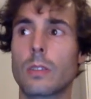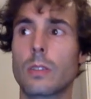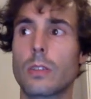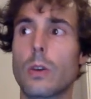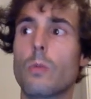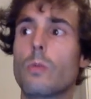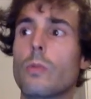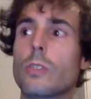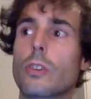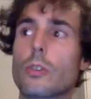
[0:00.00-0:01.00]
though
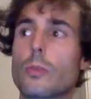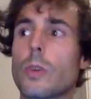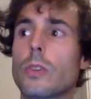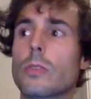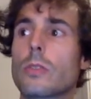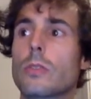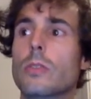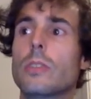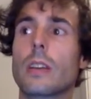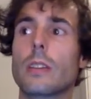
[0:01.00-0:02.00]
which corresponds to the
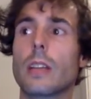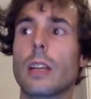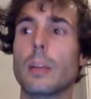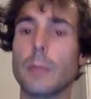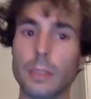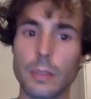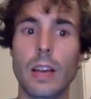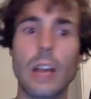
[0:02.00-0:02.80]
second element.